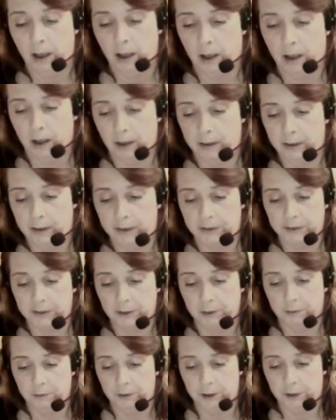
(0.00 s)
It's
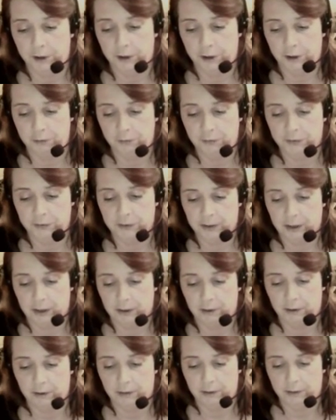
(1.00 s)
other issues that
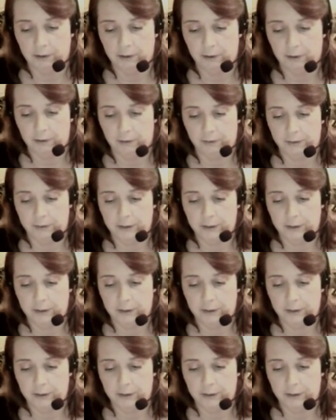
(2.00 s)
are